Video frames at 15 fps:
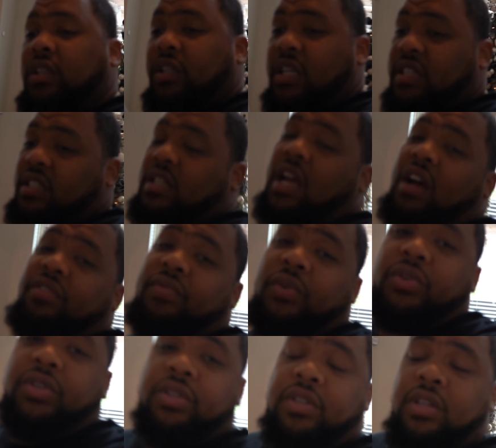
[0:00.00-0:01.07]
this is our
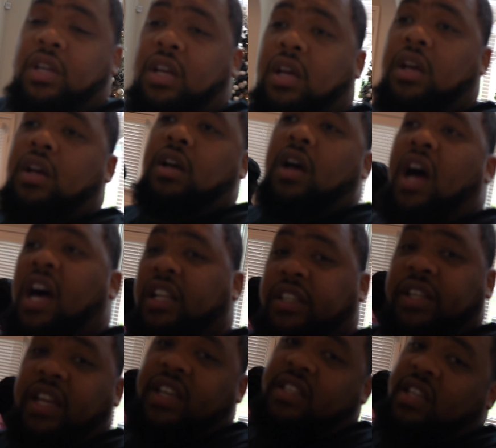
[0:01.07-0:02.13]
first
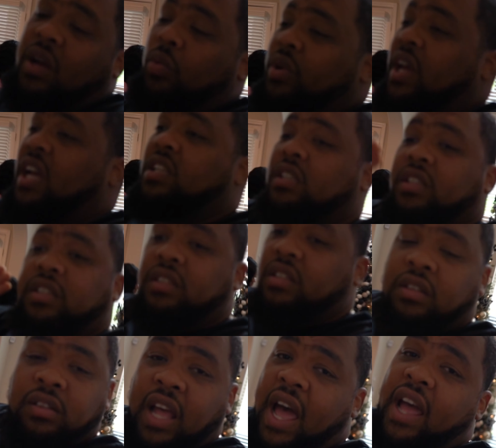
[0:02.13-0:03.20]
holidays that we actually
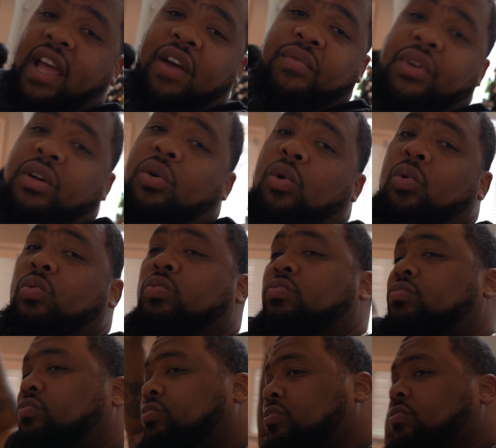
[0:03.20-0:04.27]
not having to go
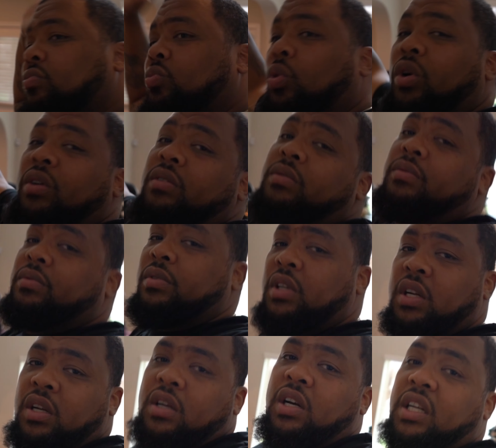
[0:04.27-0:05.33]
work,
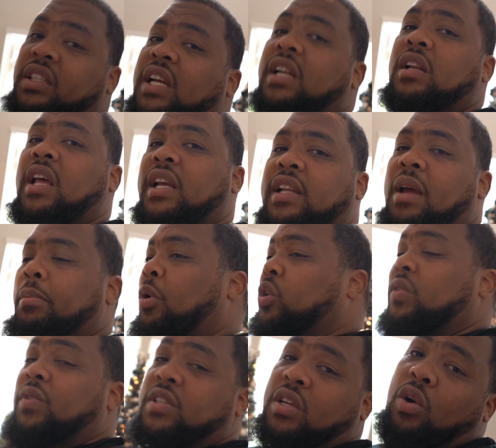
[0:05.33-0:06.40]
or nothing like that. Both
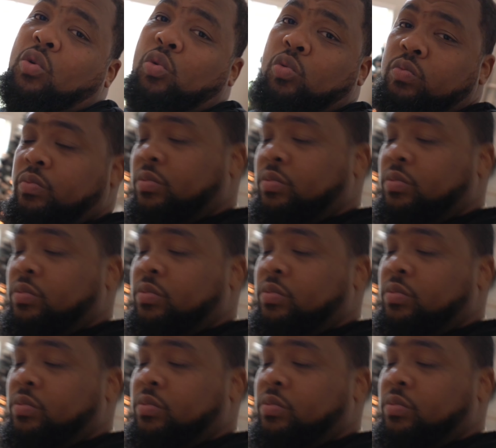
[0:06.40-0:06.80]
of us are home.